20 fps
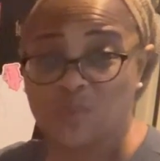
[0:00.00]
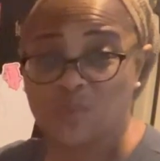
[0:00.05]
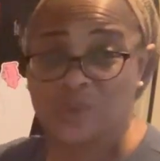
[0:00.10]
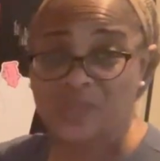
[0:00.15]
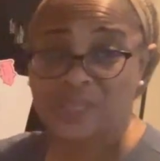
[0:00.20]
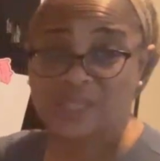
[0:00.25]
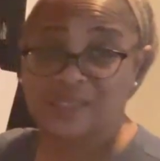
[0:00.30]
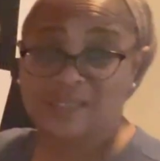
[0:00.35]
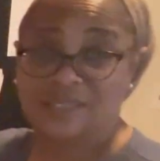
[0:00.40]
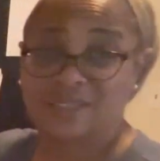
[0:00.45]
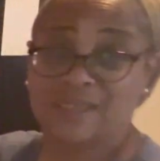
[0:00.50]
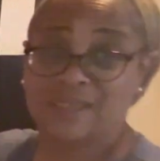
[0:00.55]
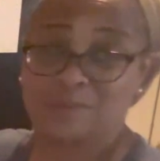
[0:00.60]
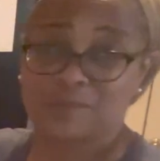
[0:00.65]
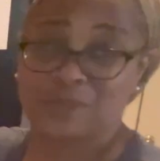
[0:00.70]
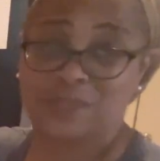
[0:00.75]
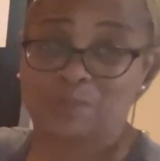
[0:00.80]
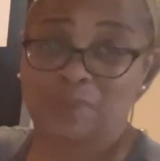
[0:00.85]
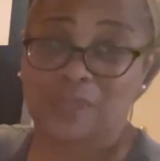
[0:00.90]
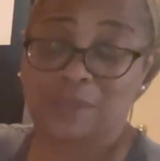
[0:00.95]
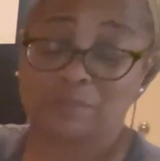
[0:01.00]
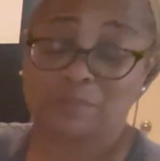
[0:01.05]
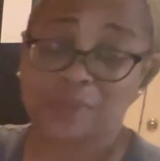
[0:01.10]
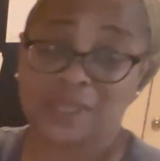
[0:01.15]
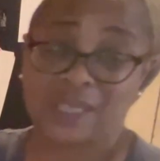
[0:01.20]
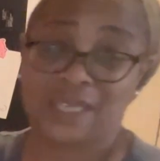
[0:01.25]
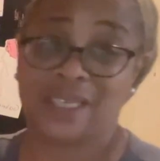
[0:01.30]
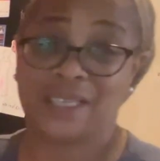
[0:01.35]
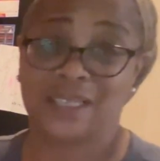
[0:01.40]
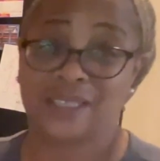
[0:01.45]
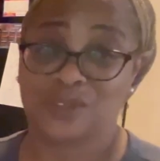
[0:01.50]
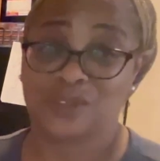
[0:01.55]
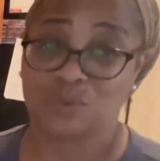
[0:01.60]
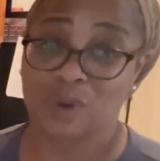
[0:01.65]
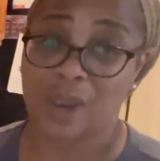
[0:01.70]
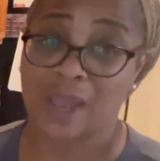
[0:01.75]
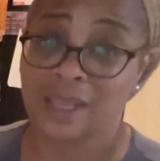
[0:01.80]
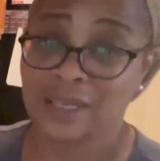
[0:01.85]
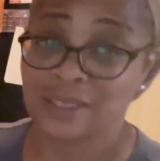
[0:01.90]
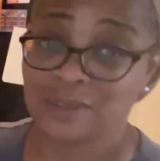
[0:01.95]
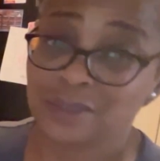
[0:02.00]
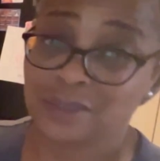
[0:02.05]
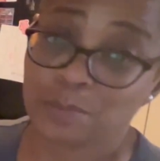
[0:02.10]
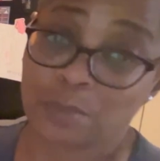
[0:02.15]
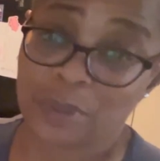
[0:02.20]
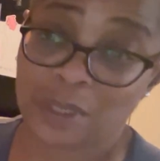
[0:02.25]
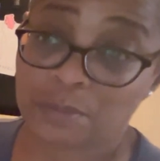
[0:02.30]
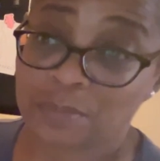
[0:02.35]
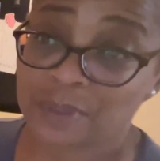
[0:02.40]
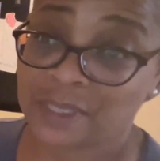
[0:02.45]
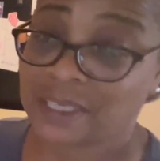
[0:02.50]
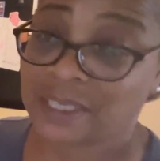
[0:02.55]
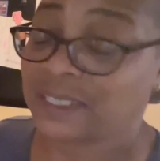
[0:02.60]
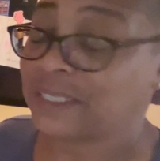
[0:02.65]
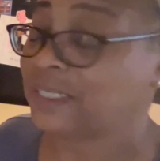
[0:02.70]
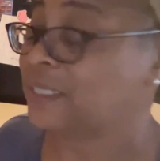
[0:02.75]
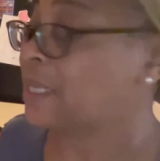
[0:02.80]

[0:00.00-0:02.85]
with some split peas, dried split peas,